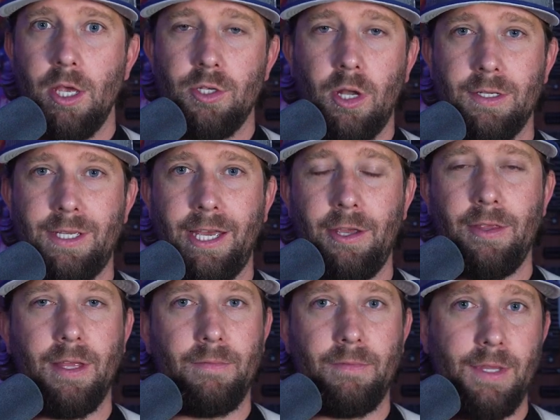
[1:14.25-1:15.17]
So I'll tell you
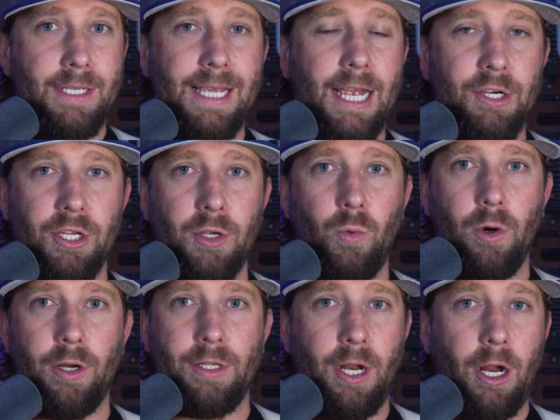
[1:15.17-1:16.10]
that this actually
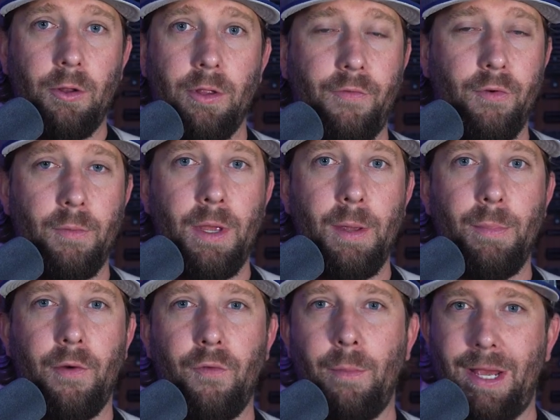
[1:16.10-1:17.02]
worked not only for me,
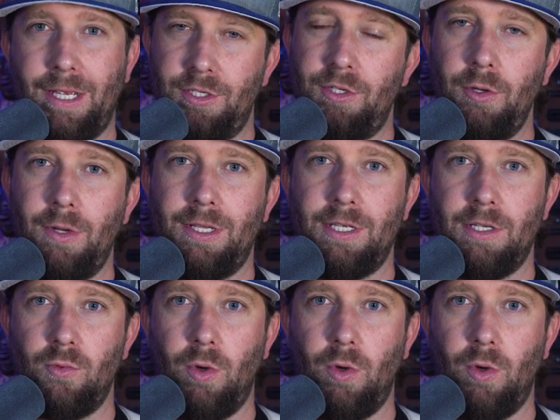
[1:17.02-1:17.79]
but for my students as